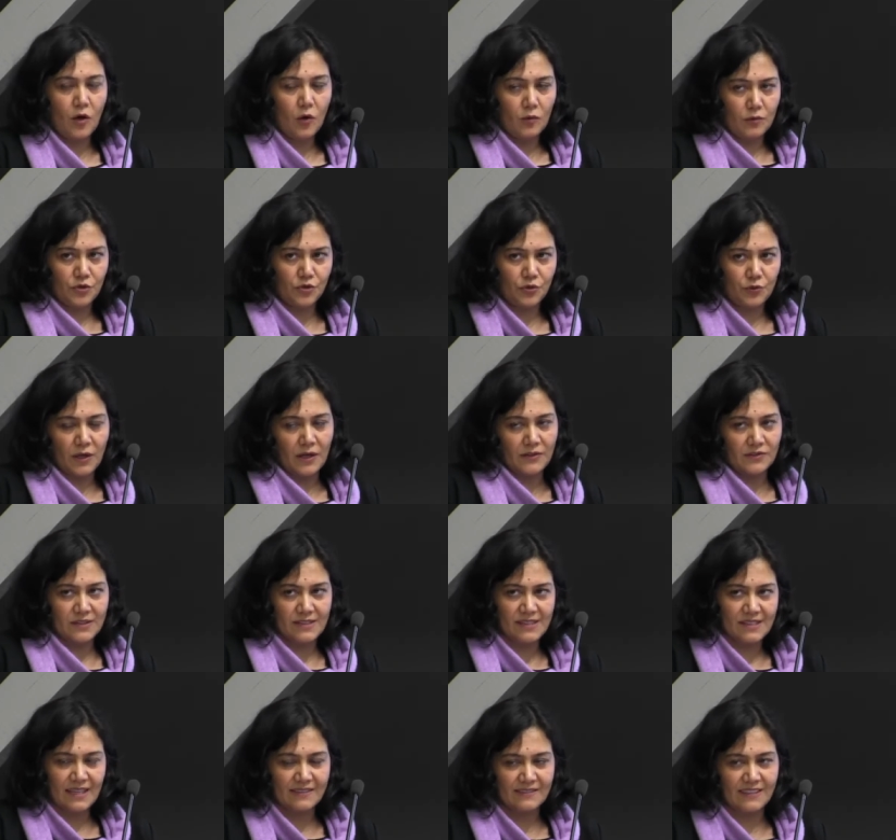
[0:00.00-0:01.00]
how we should
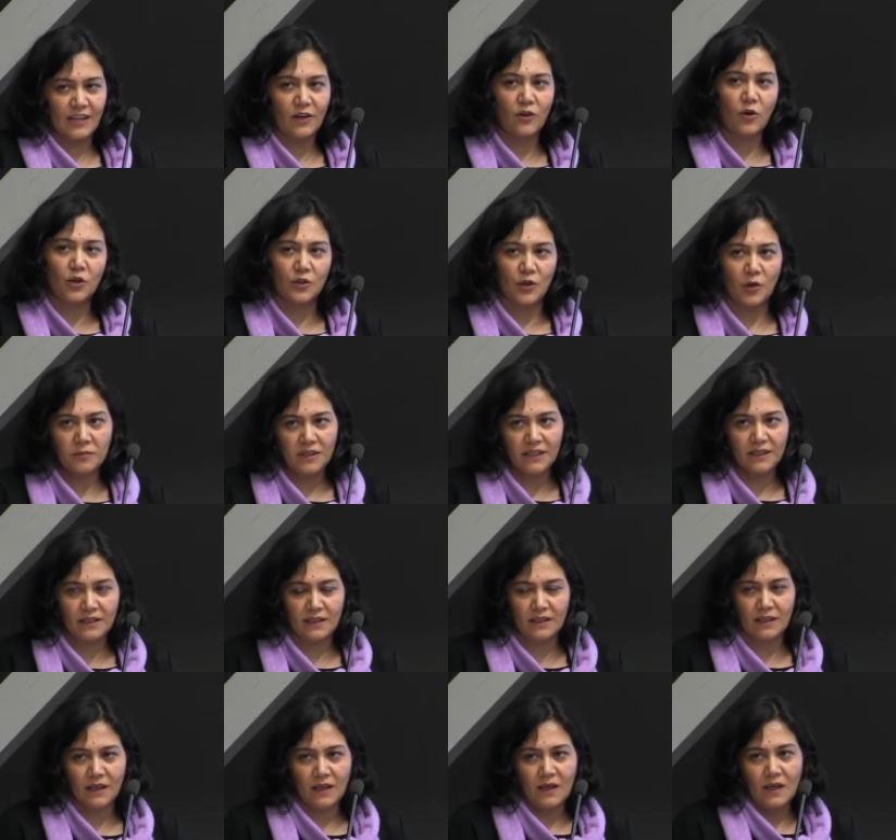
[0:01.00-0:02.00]
understand the economic